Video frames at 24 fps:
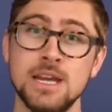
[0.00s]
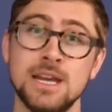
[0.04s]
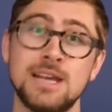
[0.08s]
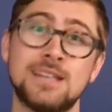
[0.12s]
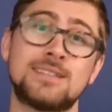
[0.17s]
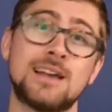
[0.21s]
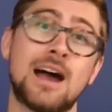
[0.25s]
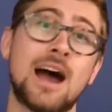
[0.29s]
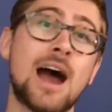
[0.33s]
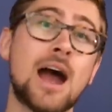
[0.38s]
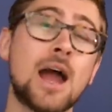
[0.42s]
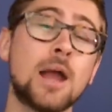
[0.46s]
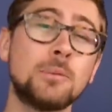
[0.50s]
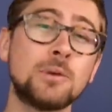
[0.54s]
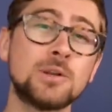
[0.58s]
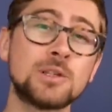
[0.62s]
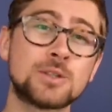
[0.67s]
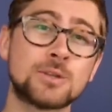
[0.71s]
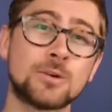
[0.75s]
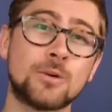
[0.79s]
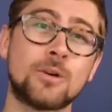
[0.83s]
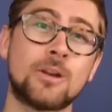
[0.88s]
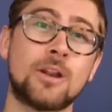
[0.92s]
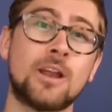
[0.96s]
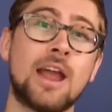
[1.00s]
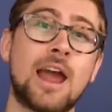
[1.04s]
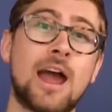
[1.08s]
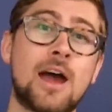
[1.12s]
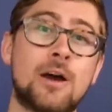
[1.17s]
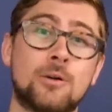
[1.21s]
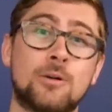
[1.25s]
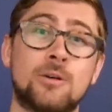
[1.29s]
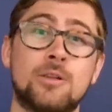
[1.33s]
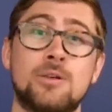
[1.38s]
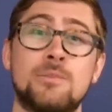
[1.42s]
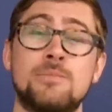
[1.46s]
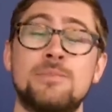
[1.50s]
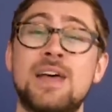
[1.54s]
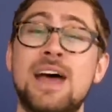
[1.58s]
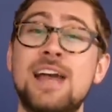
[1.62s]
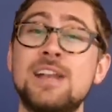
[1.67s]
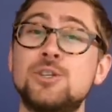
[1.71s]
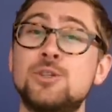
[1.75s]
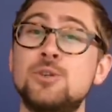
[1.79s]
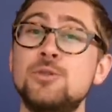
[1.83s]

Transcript: It's a hybrid sorting algorithm that